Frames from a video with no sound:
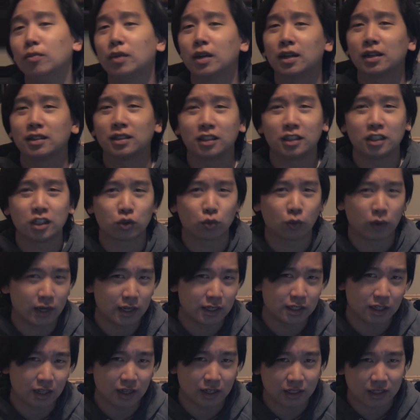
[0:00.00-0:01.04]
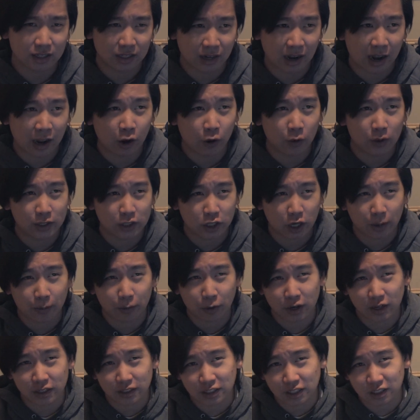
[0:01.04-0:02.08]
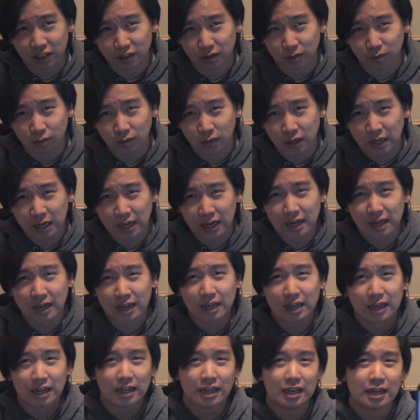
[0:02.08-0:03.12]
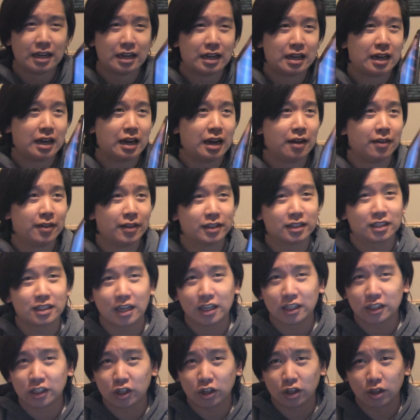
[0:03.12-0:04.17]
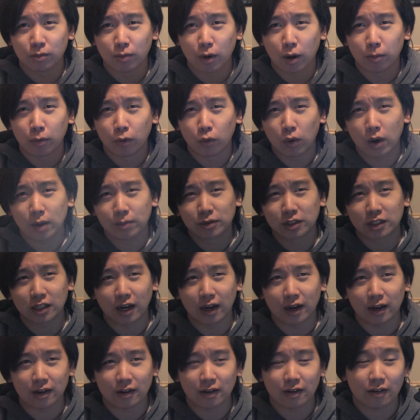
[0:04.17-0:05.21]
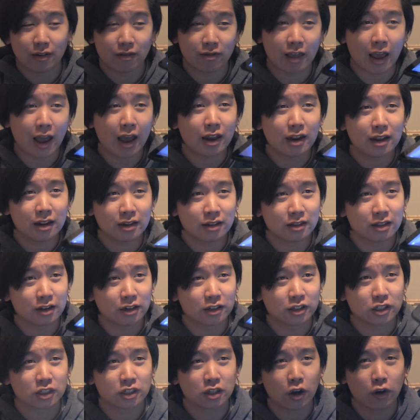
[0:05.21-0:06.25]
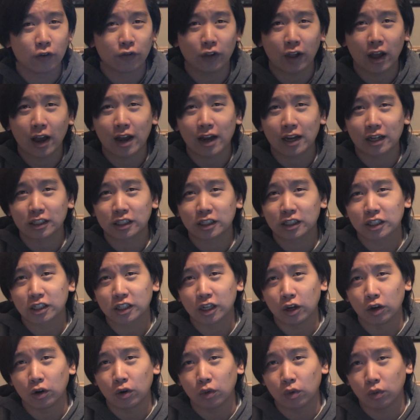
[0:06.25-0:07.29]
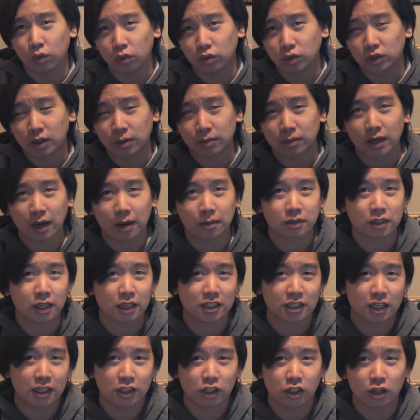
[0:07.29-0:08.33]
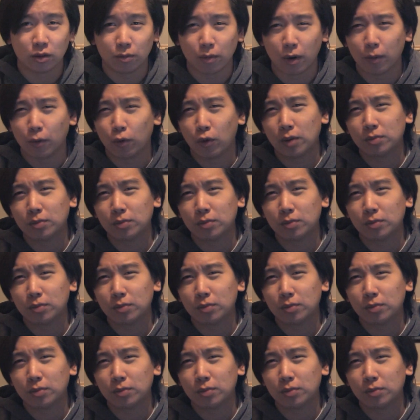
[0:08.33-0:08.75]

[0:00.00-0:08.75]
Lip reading: because it just reads that it's an iOS operating system and then sends you to the mobile website. That, and there's no Flash, so sometimes they send you to the mobile